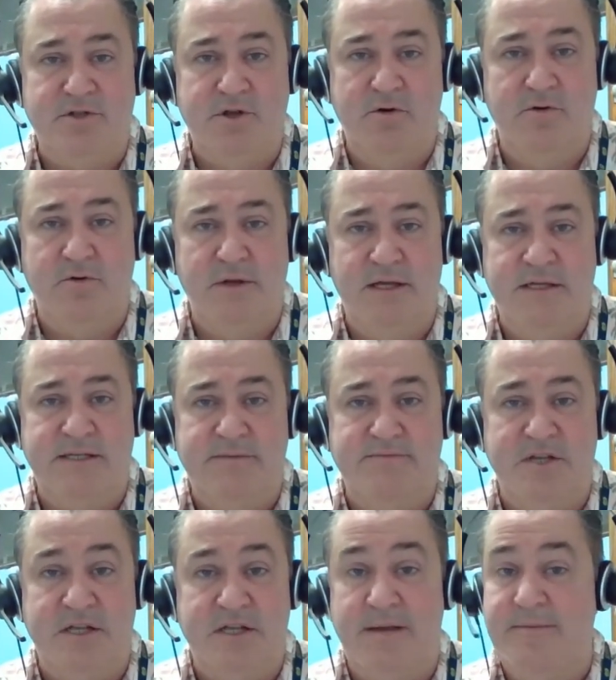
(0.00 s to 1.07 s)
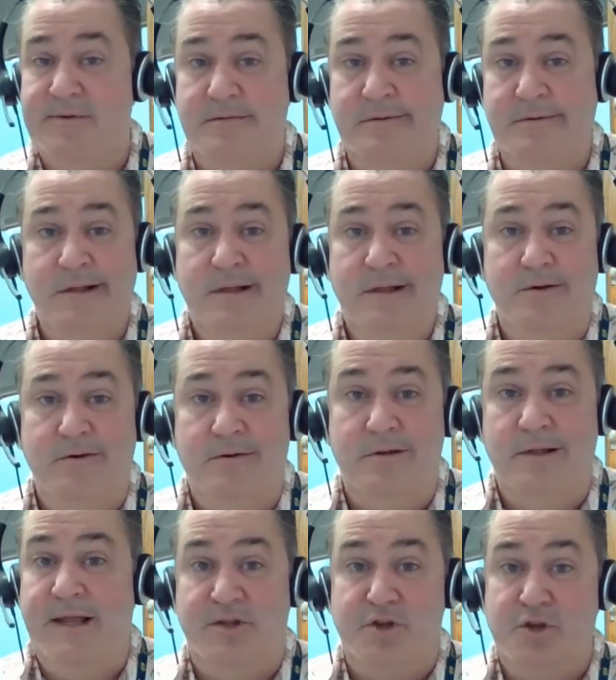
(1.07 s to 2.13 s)
no exemption coming on
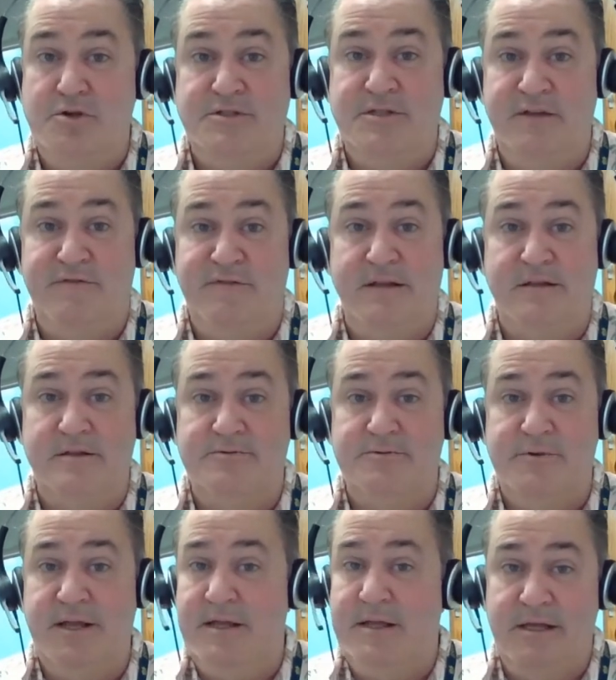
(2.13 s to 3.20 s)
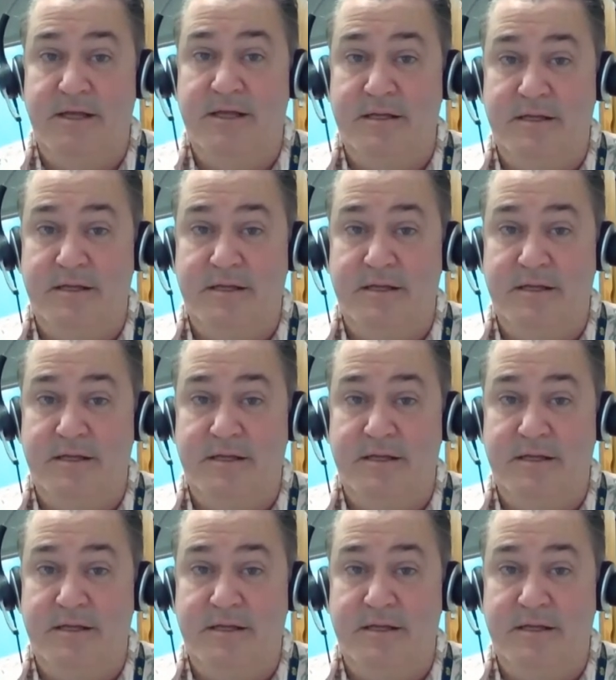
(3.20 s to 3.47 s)
like Tuesday of finals week.